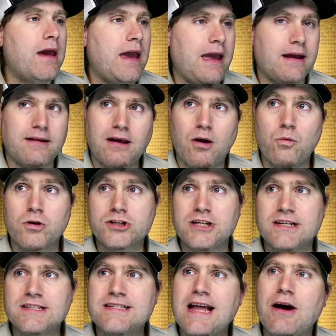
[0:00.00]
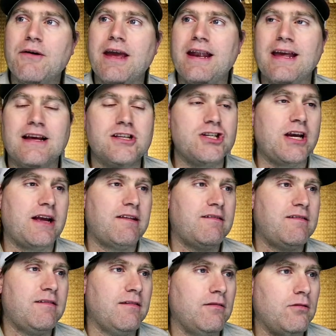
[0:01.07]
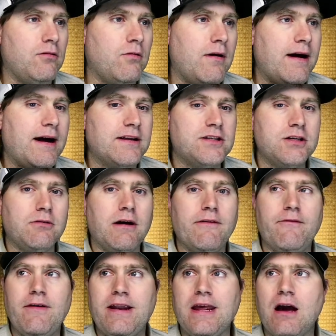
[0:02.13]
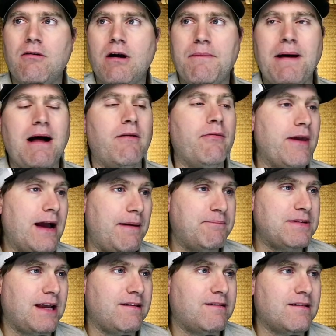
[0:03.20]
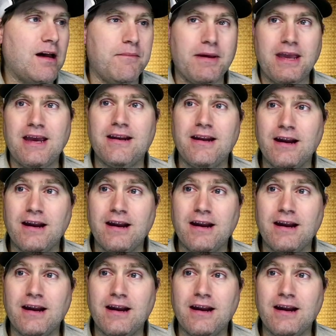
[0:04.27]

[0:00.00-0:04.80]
And uh, we're just now getting a chance to uh, do a video about the updates coming in.